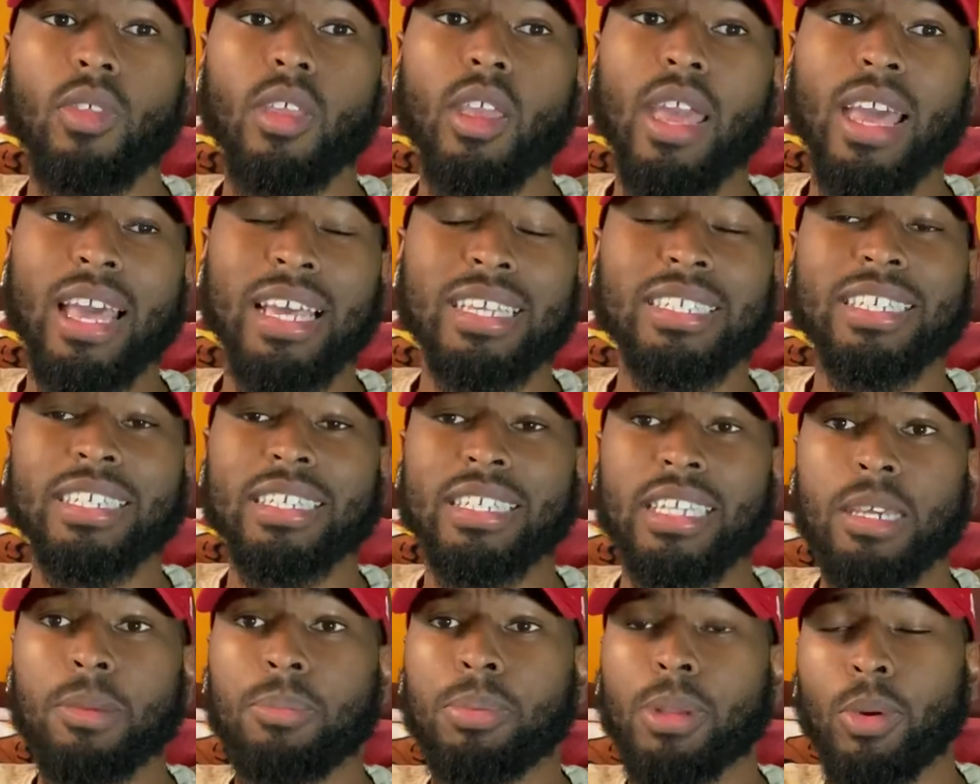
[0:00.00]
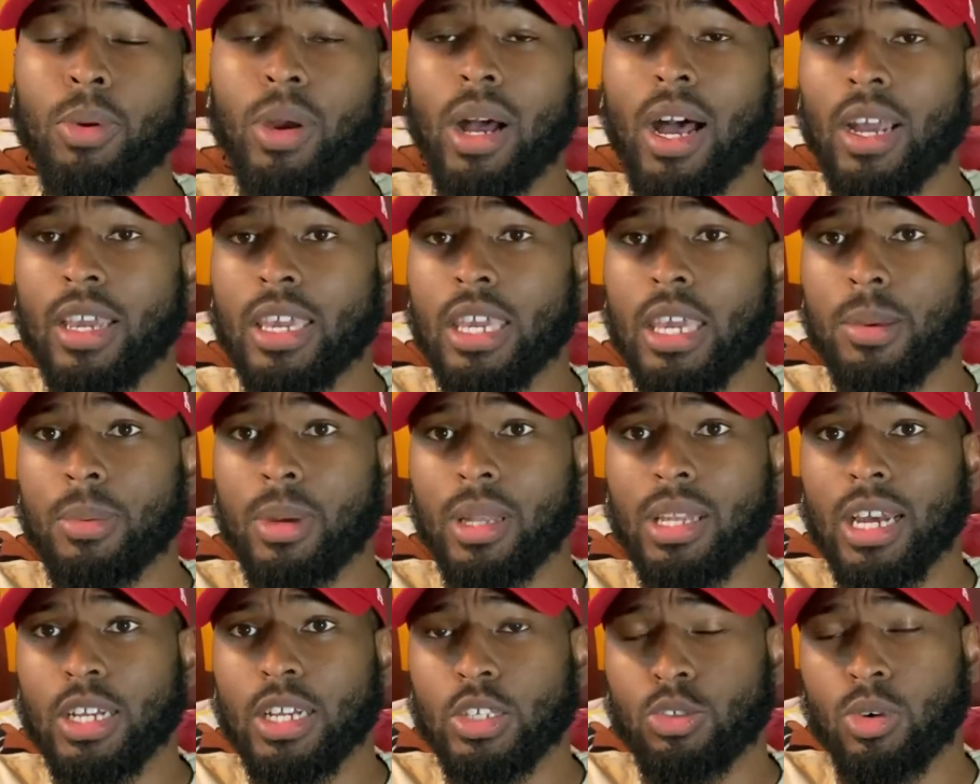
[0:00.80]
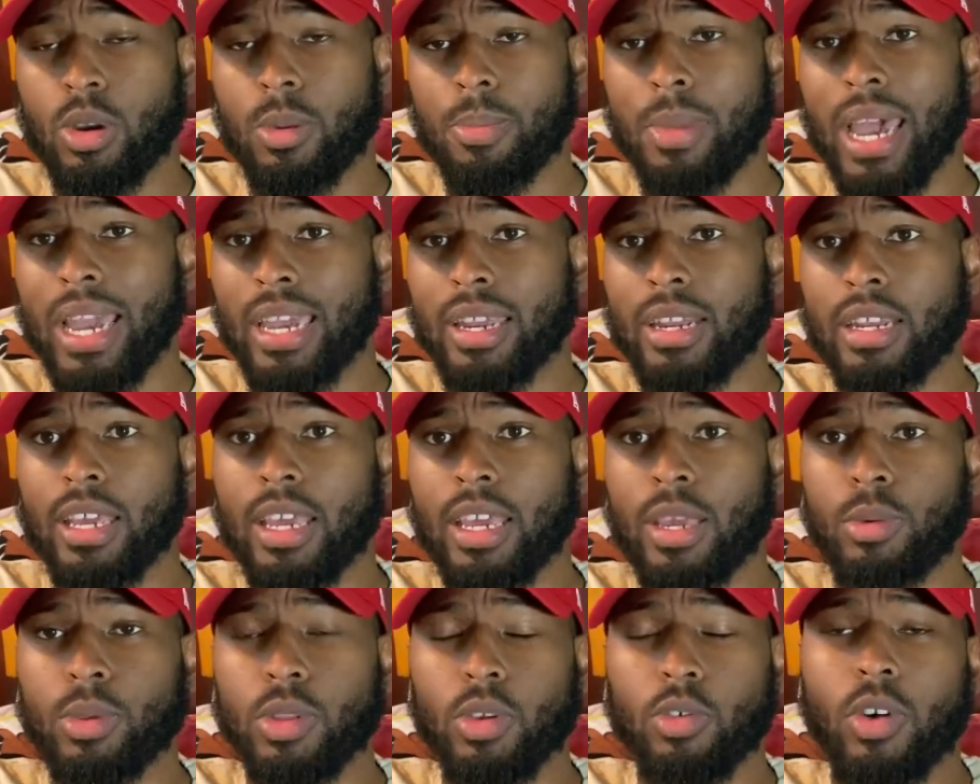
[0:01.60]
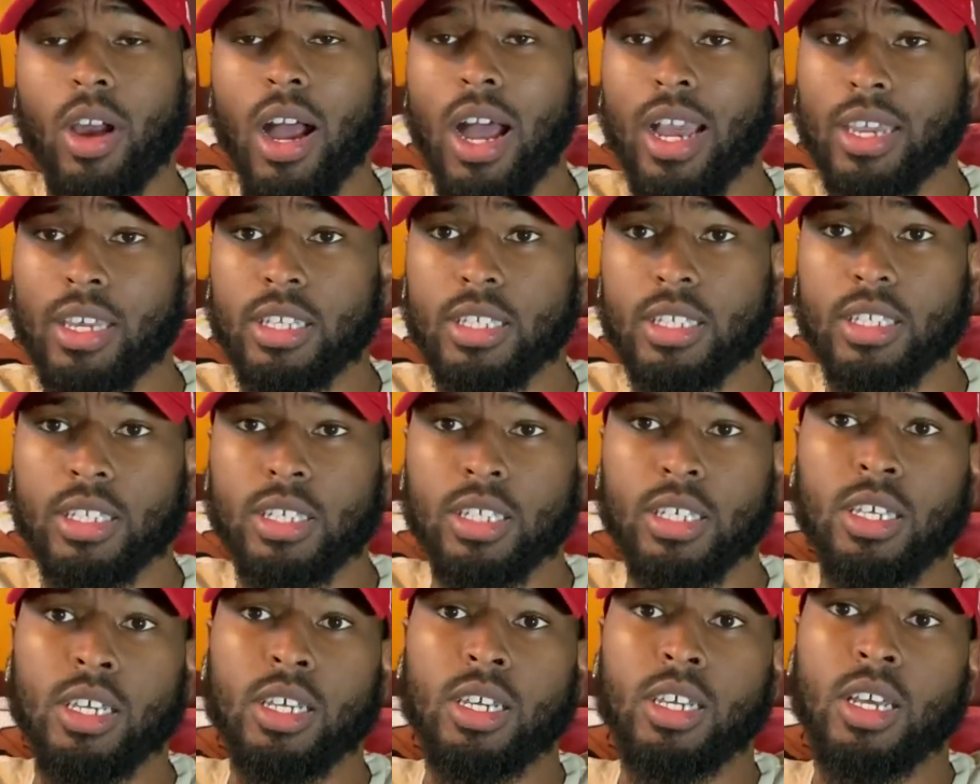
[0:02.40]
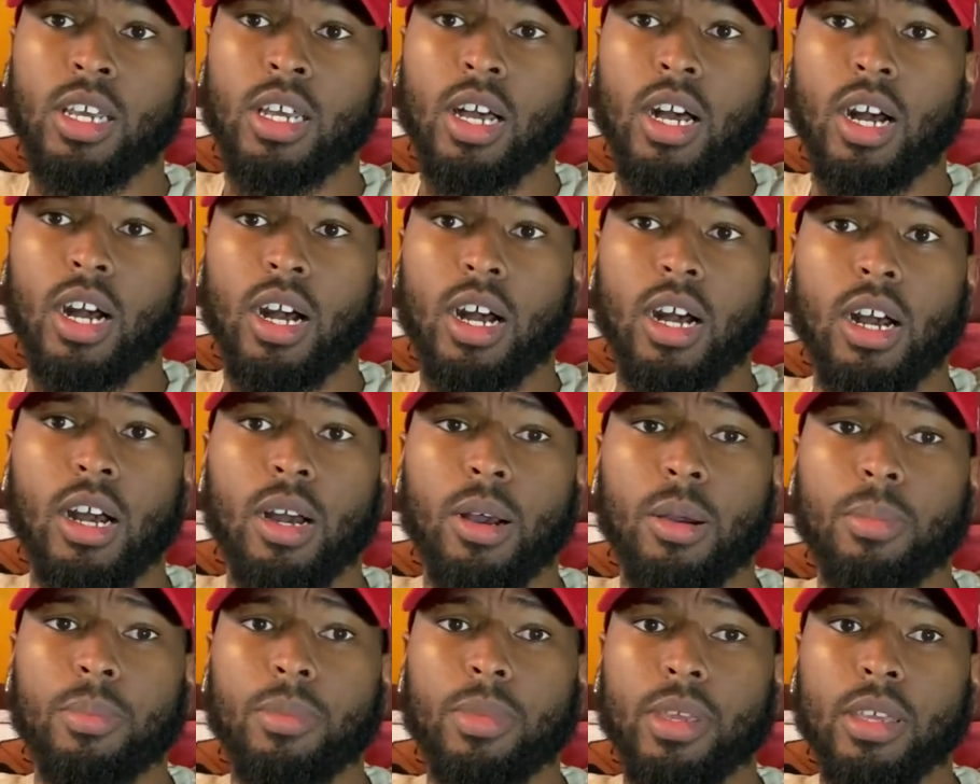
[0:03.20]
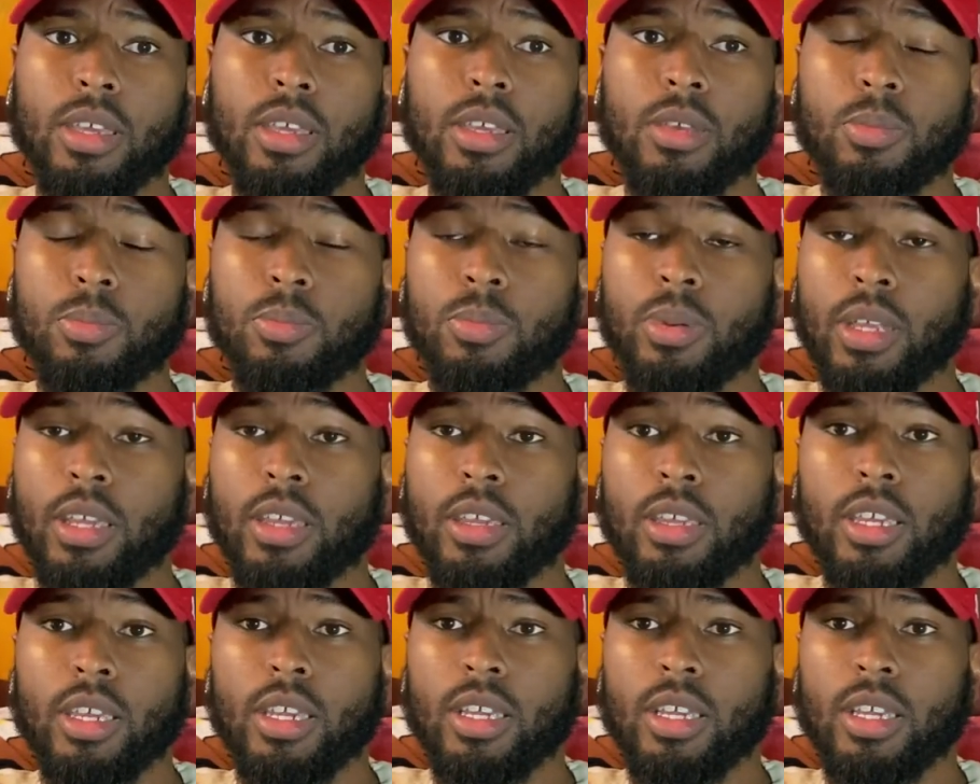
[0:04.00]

as he did play with Hakeem Olajuwon back in the day with the Rockets. And he